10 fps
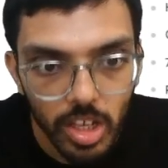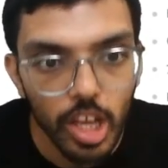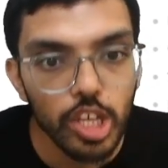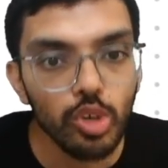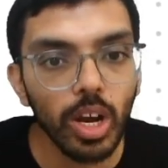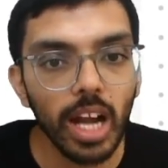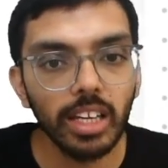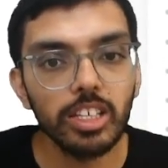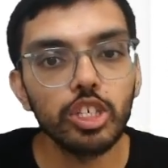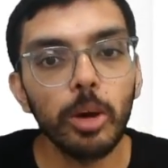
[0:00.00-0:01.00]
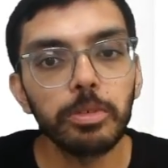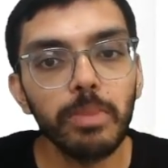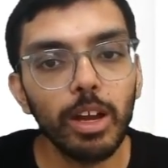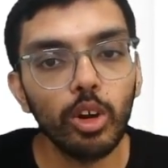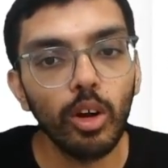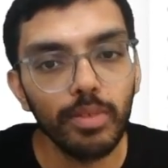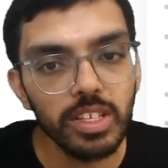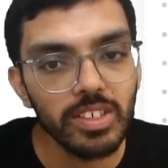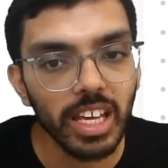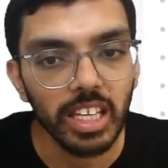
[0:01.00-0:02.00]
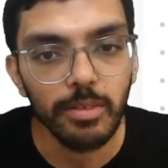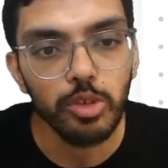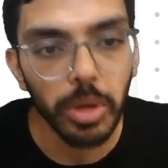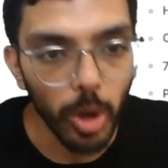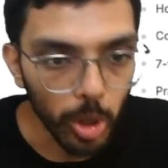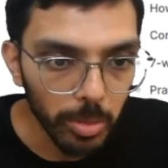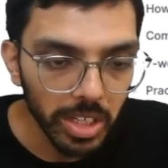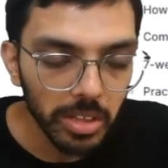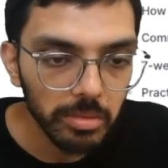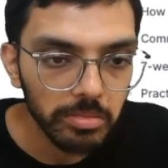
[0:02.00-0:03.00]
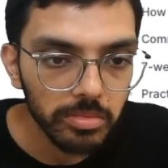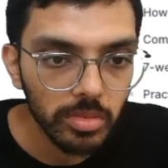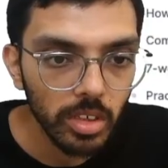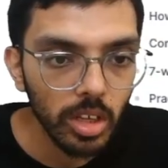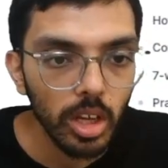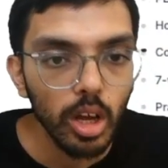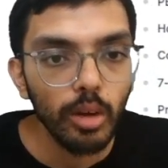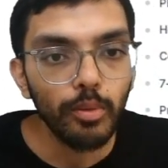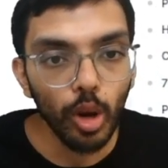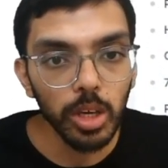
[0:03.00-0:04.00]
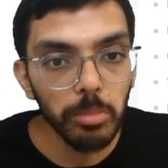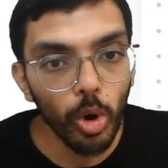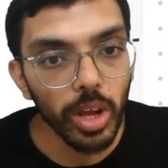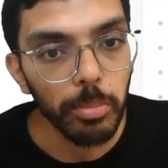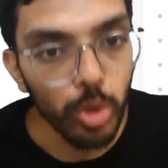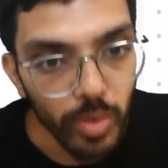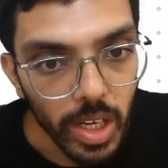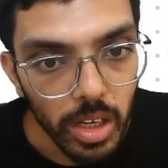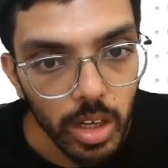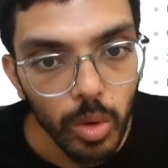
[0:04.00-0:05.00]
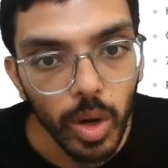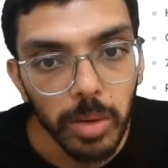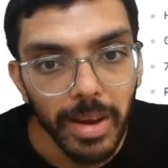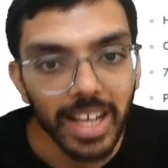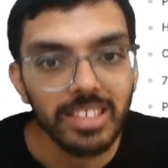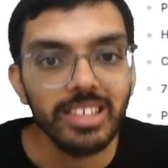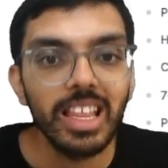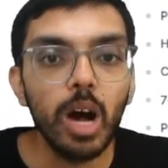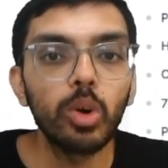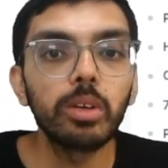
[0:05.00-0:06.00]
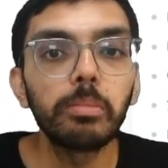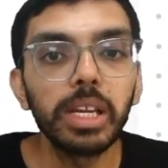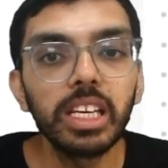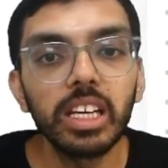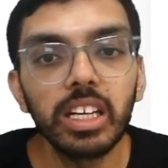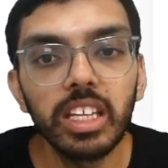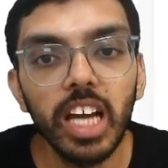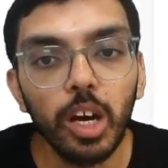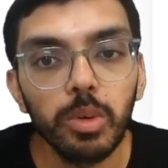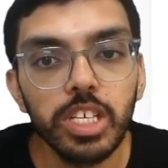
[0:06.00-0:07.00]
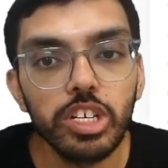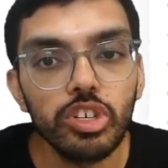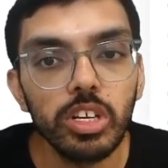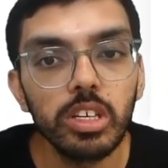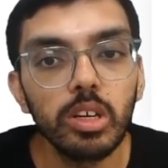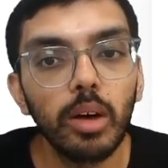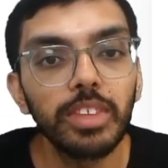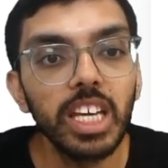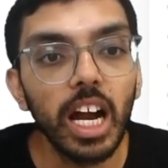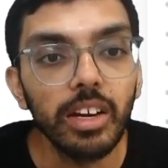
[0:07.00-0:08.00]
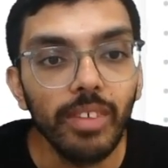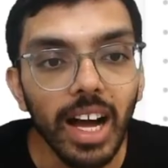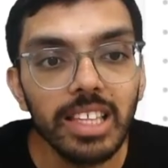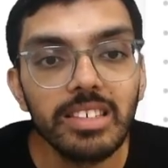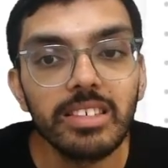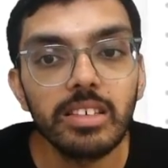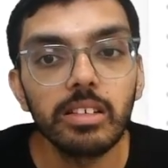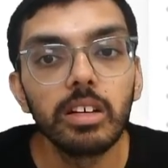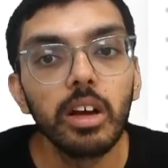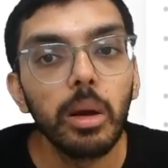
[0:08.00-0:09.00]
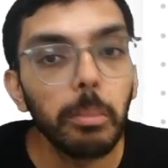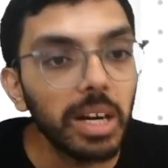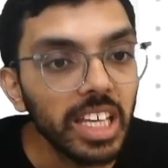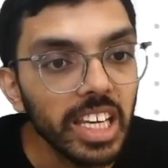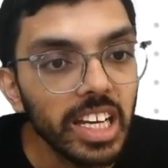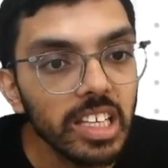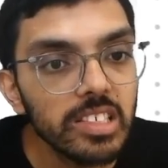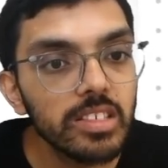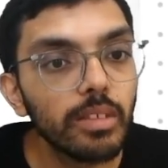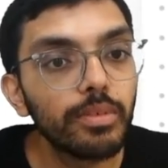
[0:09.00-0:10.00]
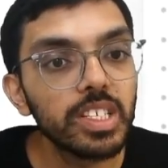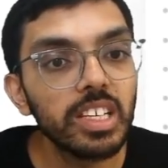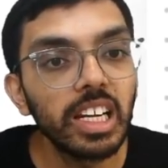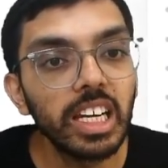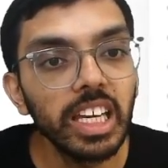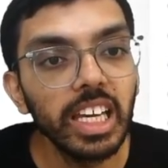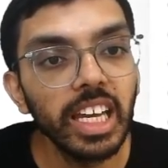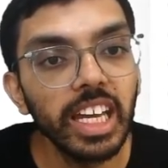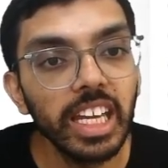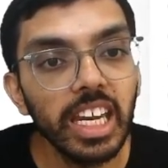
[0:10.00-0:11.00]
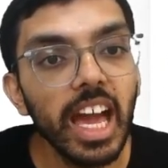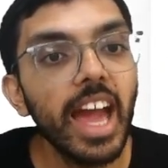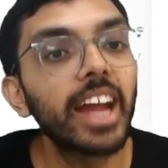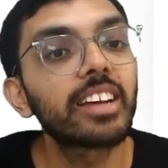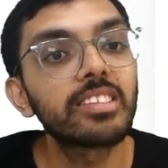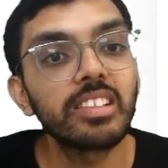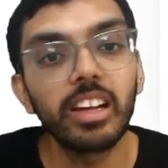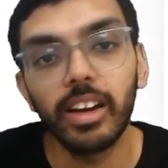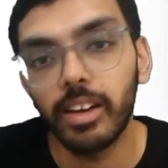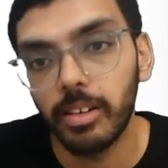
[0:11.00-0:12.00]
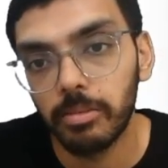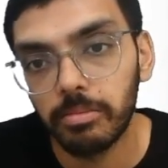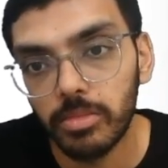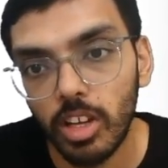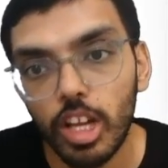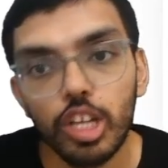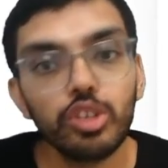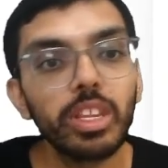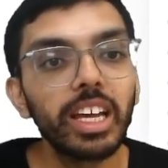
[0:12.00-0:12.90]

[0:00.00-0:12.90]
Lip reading: So Agata stops by your office and gives you a document. Following board approval, Kwirtmak has now completed the acquisition of the advanced materials facility in Xland. So they're